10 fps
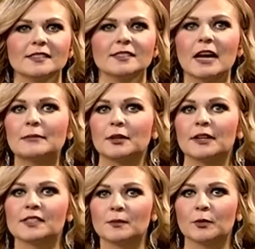It's time to
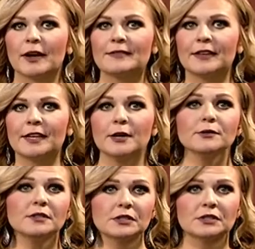look at some great
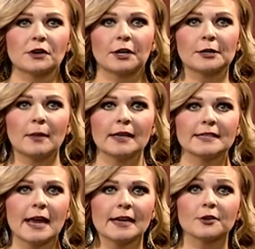videos to start your
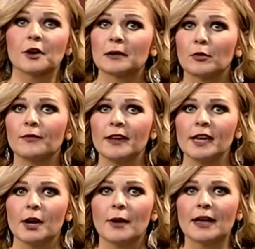Monday. Incredible
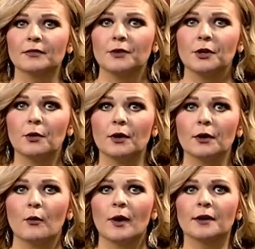video out of New
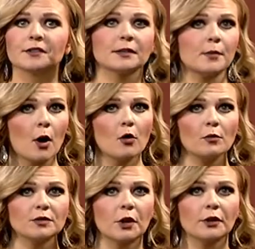York where some
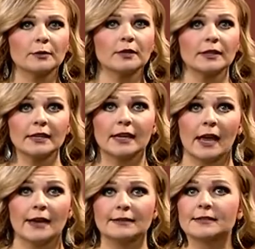homes are completely
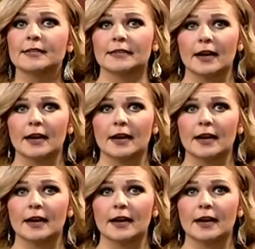encased in